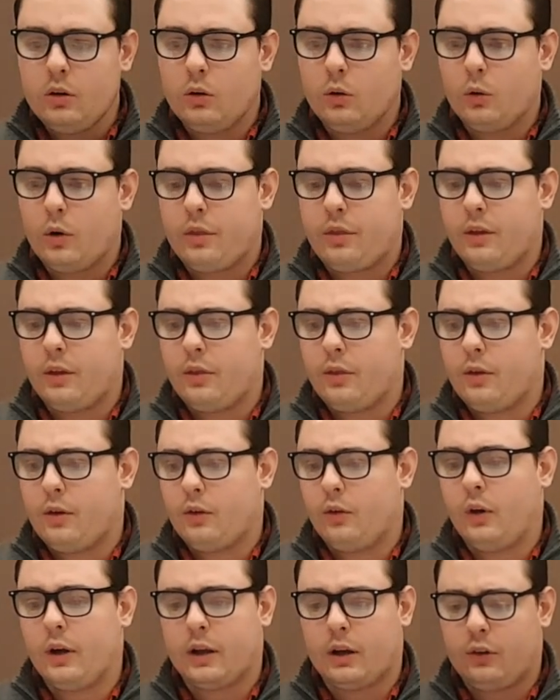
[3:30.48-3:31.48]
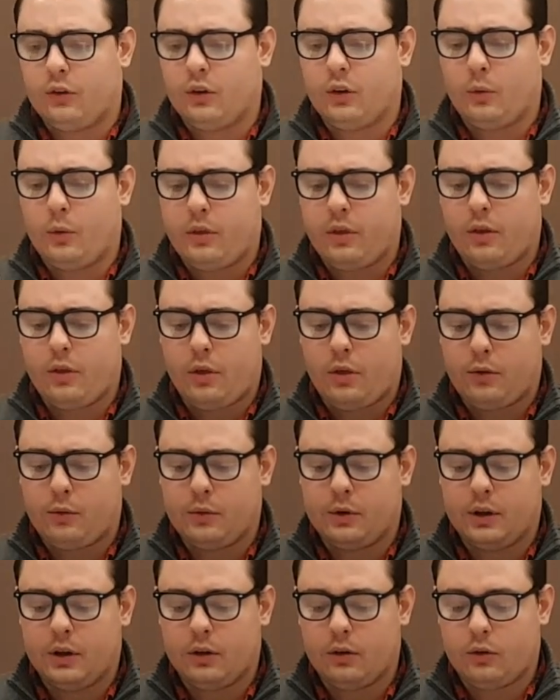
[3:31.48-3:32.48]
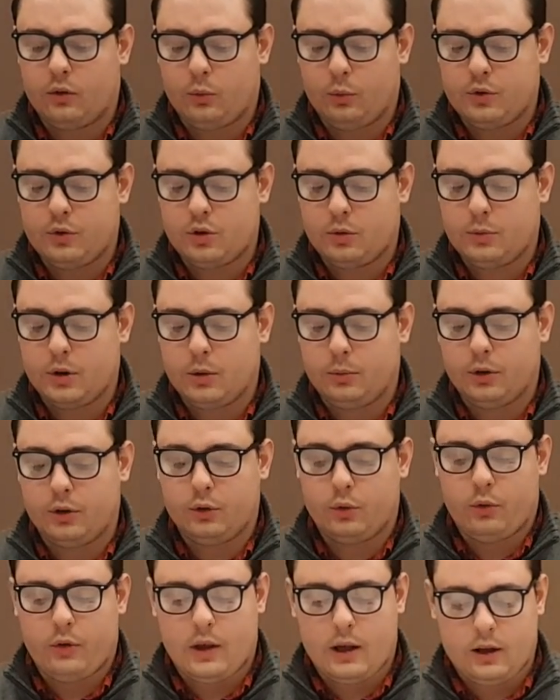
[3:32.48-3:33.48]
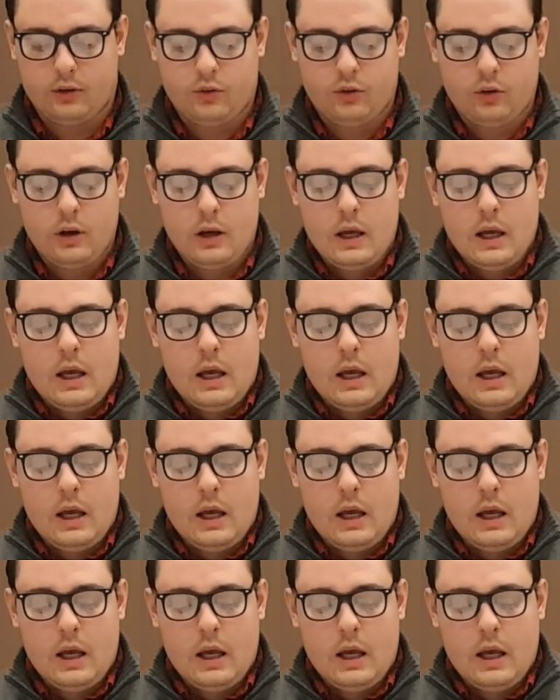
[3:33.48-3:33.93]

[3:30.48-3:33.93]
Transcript: within the 3 years, we should be able to do that.